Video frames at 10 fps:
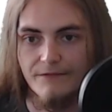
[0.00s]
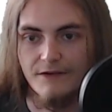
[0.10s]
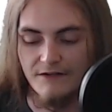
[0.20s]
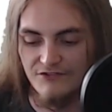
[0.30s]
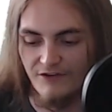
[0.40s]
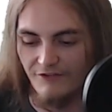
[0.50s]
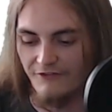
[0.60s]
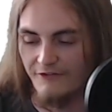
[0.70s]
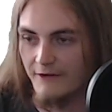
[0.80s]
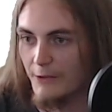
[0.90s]

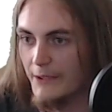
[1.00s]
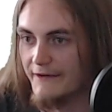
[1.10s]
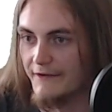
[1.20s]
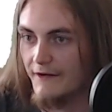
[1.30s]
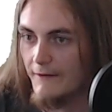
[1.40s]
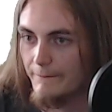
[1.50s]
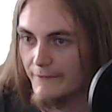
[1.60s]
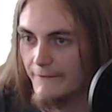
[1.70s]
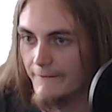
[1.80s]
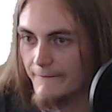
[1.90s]
just clean it up
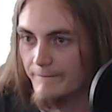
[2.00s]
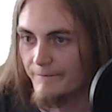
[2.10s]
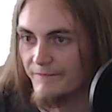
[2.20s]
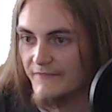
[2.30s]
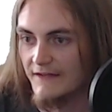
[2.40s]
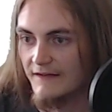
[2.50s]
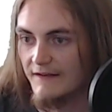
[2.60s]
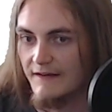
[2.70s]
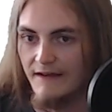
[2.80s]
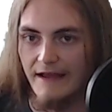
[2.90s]

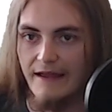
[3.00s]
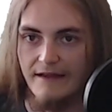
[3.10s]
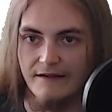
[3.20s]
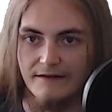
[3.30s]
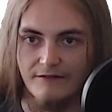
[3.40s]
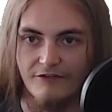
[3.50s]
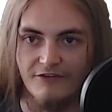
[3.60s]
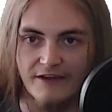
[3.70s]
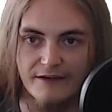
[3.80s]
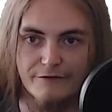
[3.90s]
and
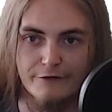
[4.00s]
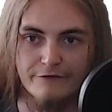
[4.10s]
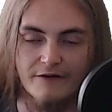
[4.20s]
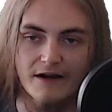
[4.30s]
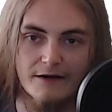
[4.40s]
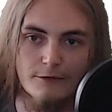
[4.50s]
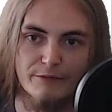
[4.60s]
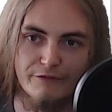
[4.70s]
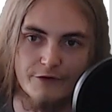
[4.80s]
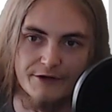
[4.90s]
save your file
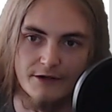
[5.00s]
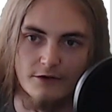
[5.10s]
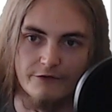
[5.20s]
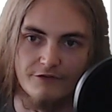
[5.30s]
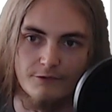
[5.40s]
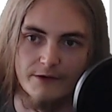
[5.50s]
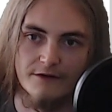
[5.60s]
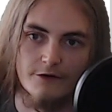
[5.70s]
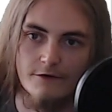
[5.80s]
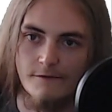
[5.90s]
before you close the window.